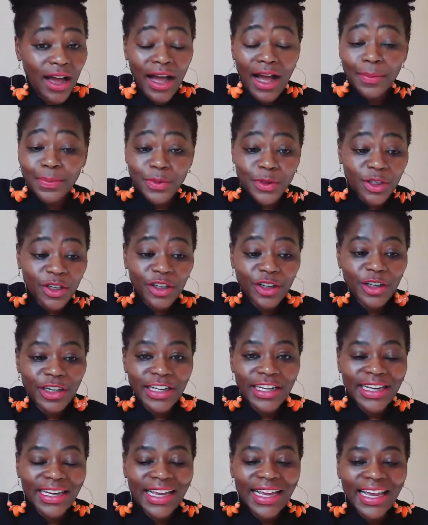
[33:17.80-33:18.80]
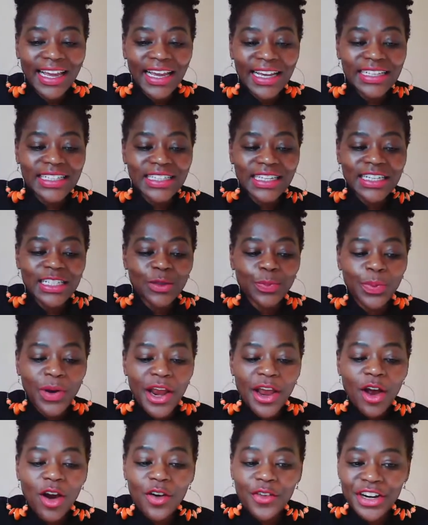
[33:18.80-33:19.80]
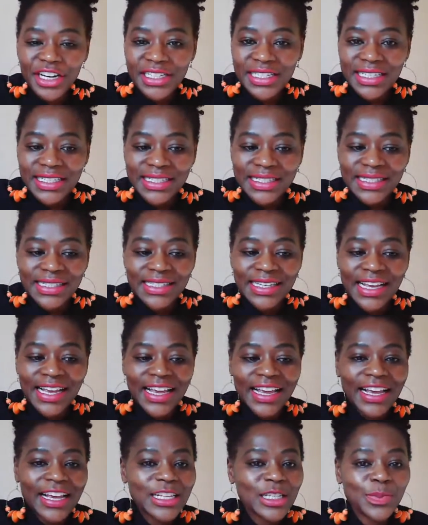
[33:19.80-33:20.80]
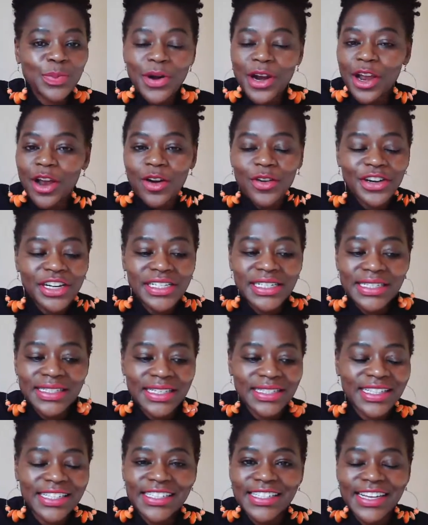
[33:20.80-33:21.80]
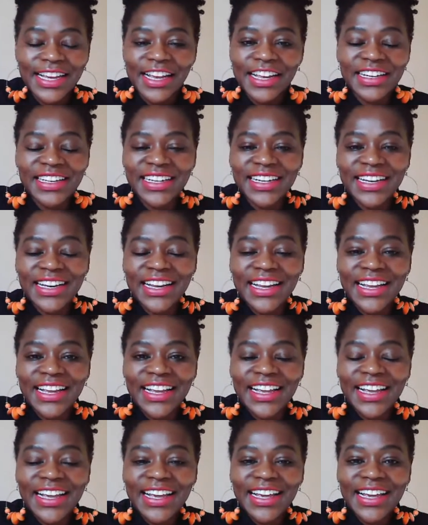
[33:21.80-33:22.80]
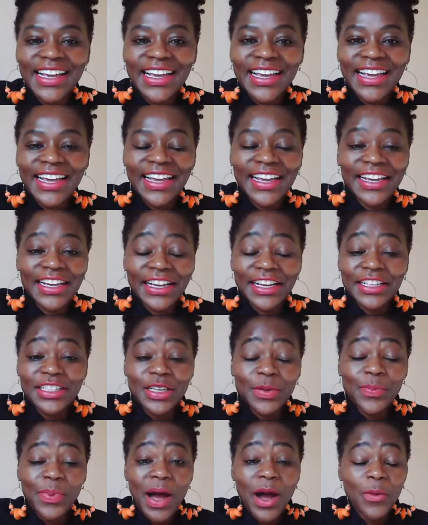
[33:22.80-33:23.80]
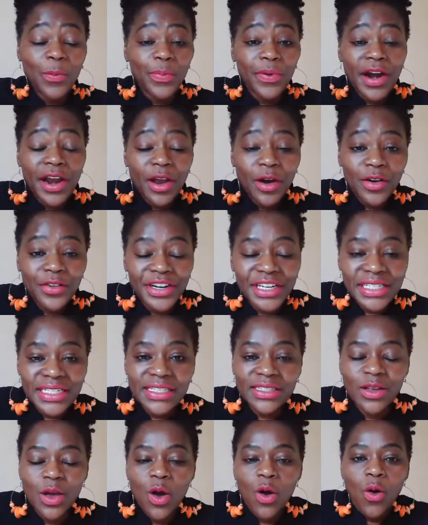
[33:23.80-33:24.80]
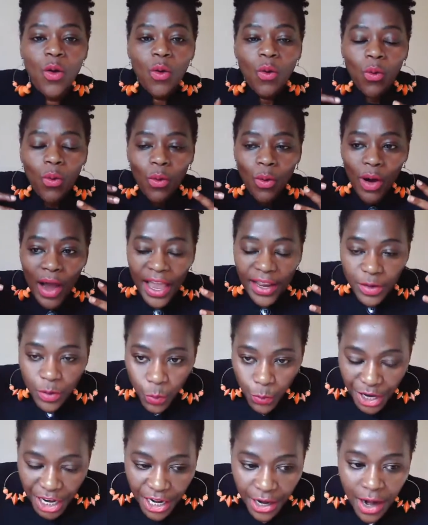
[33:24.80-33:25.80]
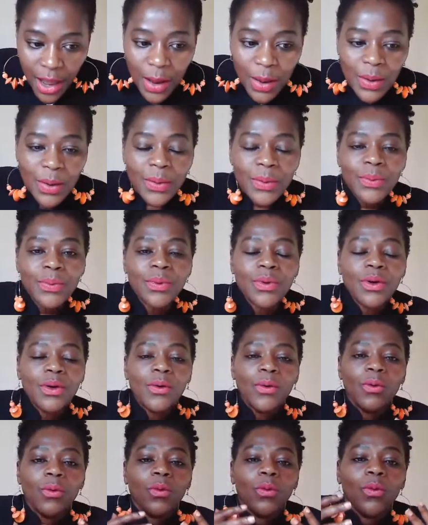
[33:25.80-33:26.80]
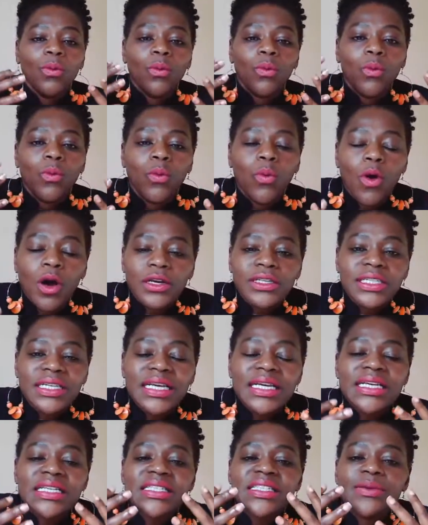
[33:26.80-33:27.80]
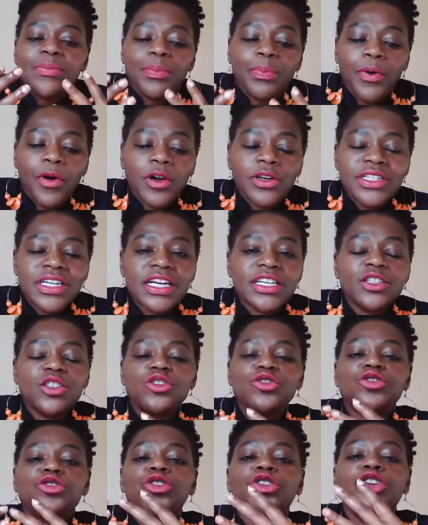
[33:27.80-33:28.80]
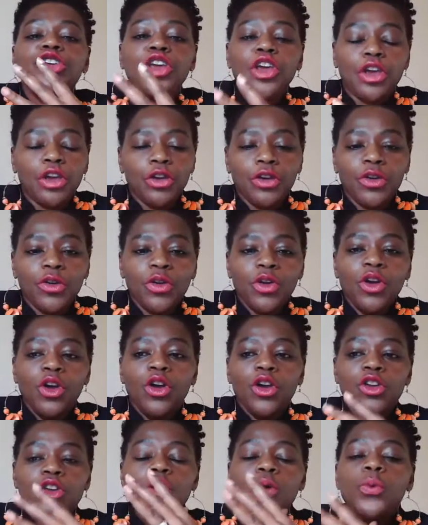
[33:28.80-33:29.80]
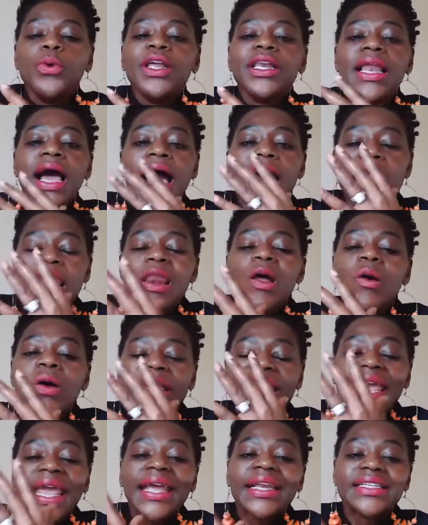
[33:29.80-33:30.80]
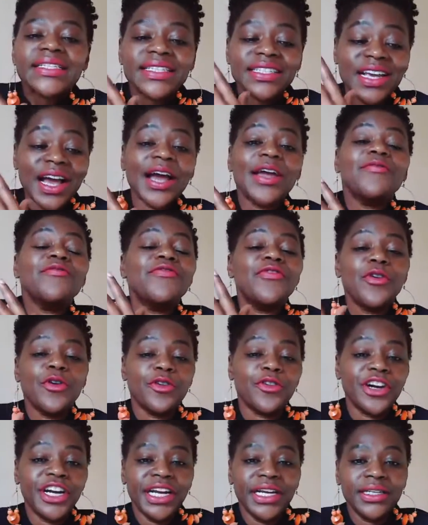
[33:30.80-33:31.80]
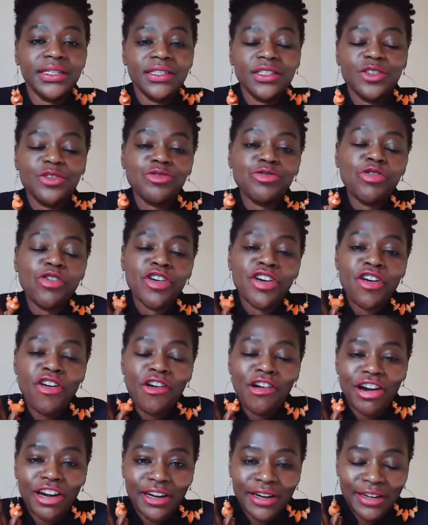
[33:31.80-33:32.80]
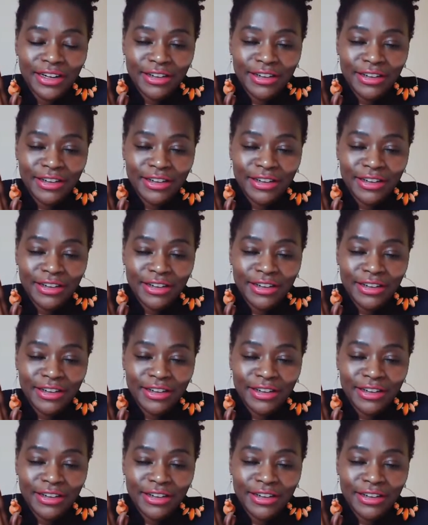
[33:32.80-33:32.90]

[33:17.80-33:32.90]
Absolutely. It's priorities. It's priorities, isn't it? It's about priorities. And we know what is important to you, you will allocate time for it. True or not?